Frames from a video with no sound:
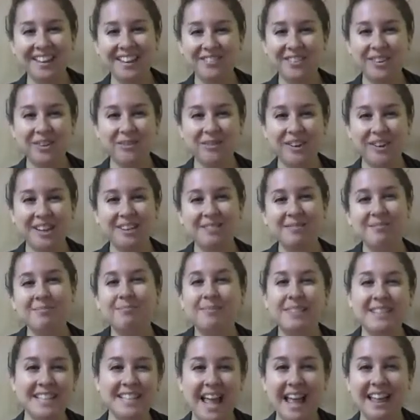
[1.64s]
Everyone,
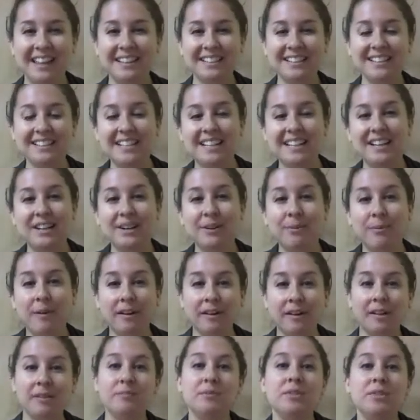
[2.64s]
Miss Alex here.
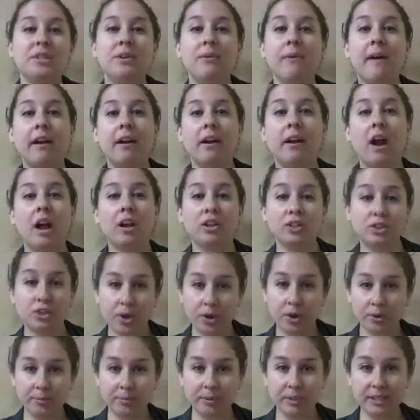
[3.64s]
Welcome to our
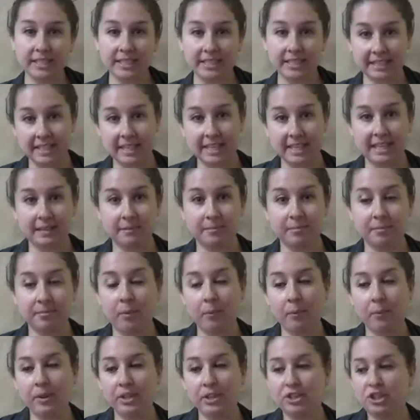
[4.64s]
October scheme,
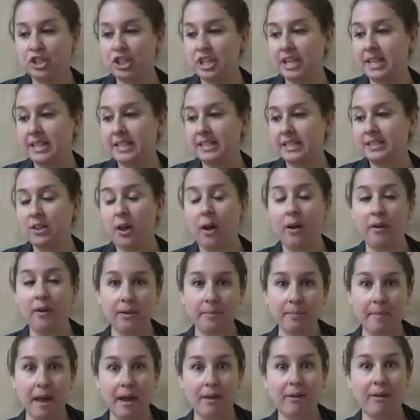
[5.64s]
which is all
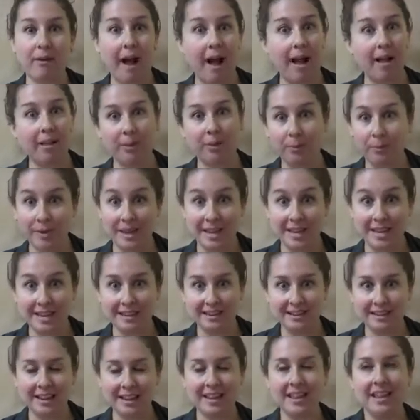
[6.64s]
about
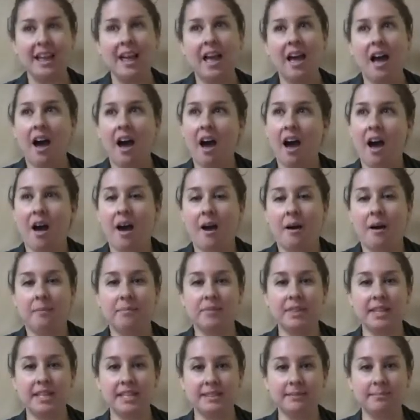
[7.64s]
Halloween
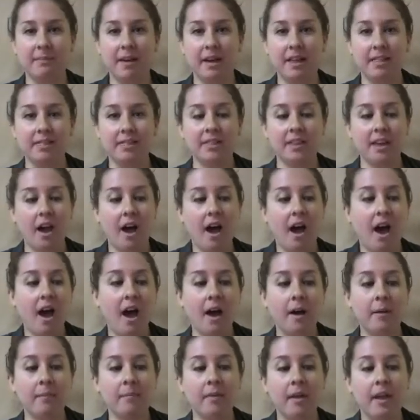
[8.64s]
this month.
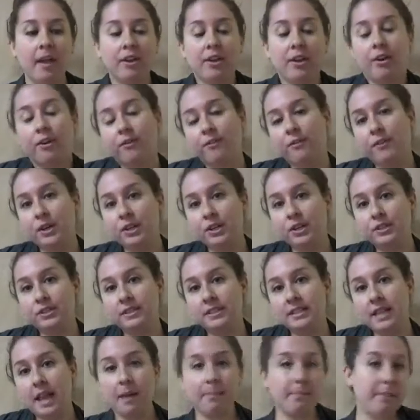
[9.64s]
Your first
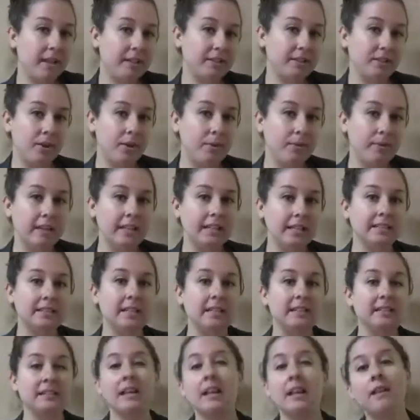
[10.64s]
step, as always,
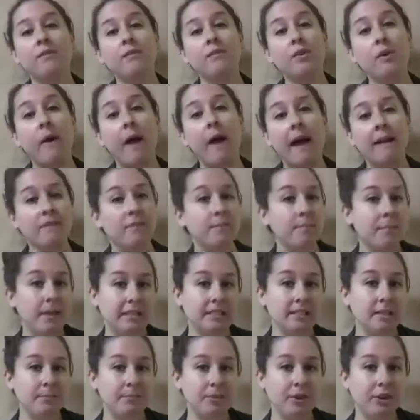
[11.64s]
is if you haven't
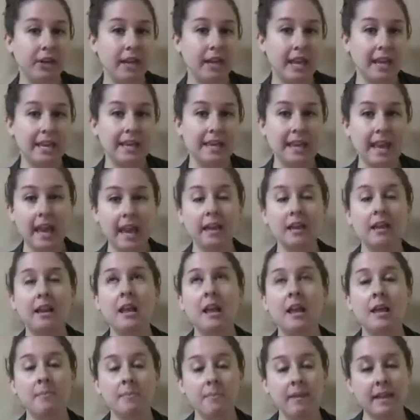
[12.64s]
picked up your kit yet,
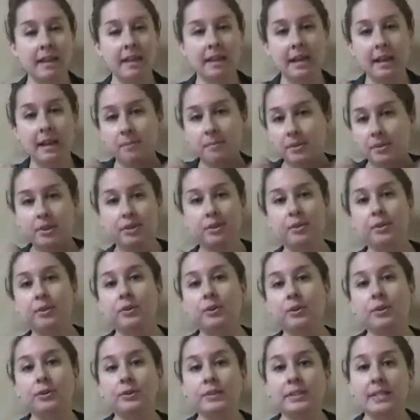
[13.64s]
pick it up at the
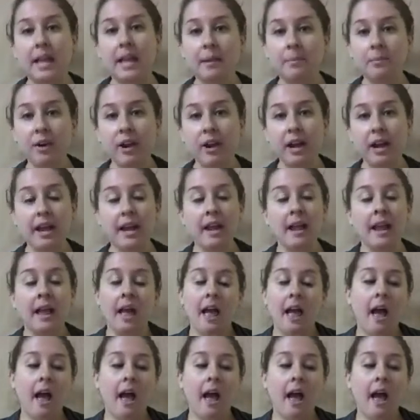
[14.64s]
Gold Coast Library.